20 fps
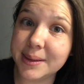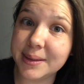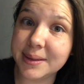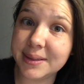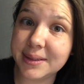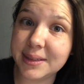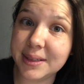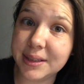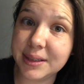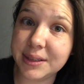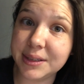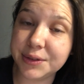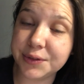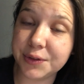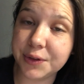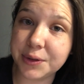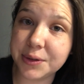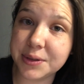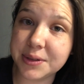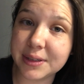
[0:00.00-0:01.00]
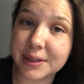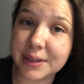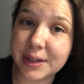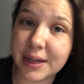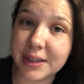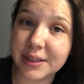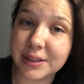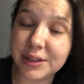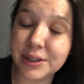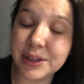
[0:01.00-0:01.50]
see these photos that
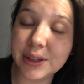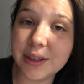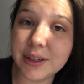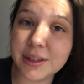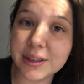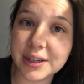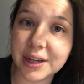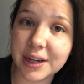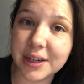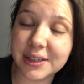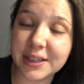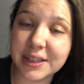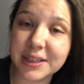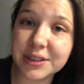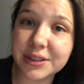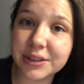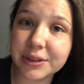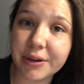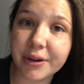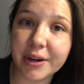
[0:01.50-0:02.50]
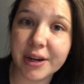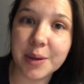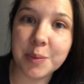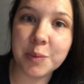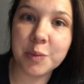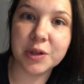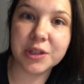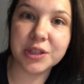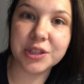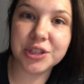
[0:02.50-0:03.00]
I took on
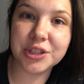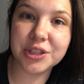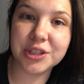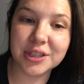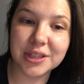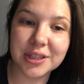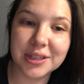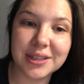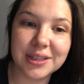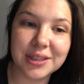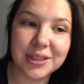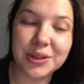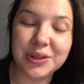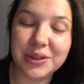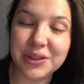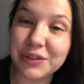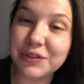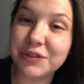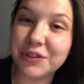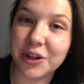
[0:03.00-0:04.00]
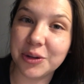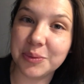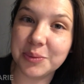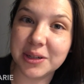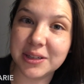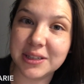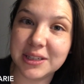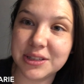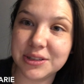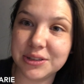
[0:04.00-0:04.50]
Instagram, which you can follow
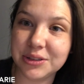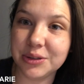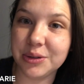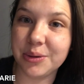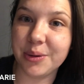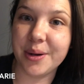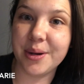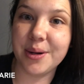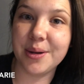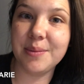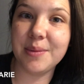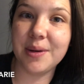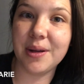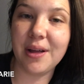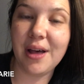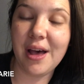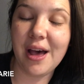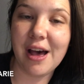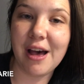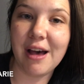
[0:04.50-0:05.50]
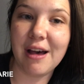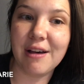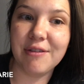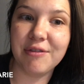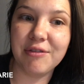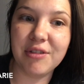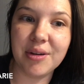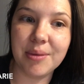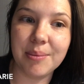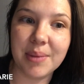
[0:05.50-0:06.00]
me on Instagram. I'll
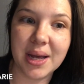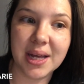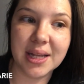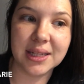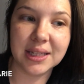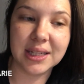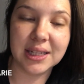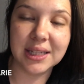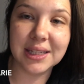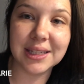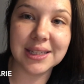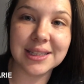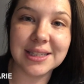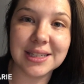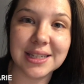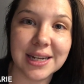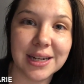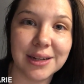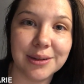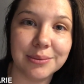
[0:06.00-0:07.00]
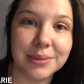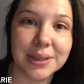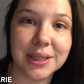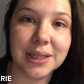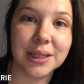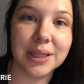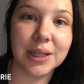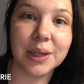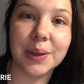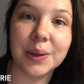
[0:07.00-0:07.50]
have my link down
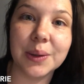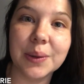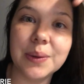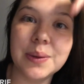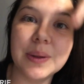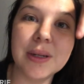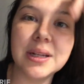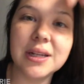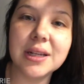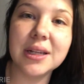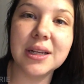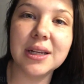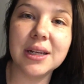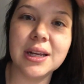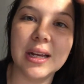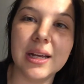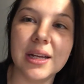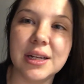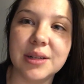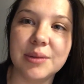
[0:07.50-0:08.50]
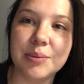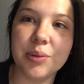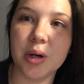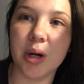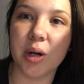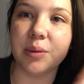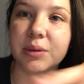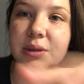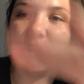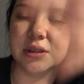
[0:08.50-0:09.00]
below and
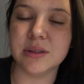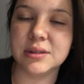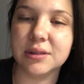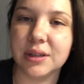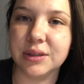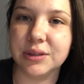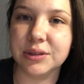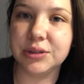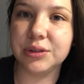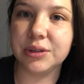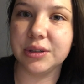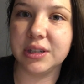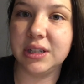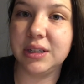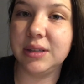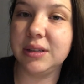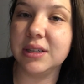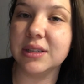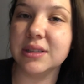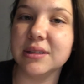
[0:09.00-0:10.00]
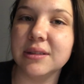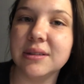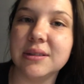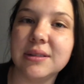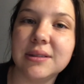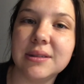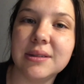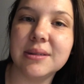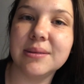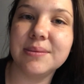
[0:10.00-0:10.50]
probably just on the screen
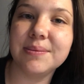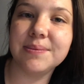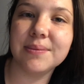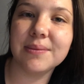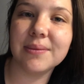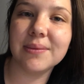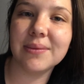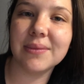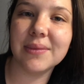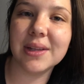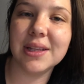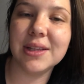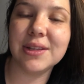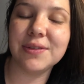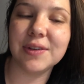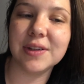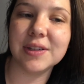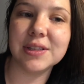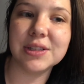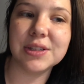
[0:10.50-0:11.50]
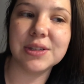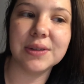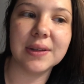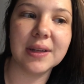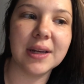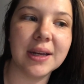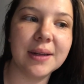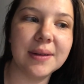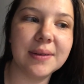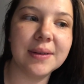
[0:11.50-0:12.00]
because it's fun to do
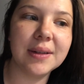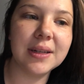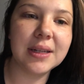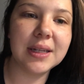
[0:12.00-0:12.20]
that.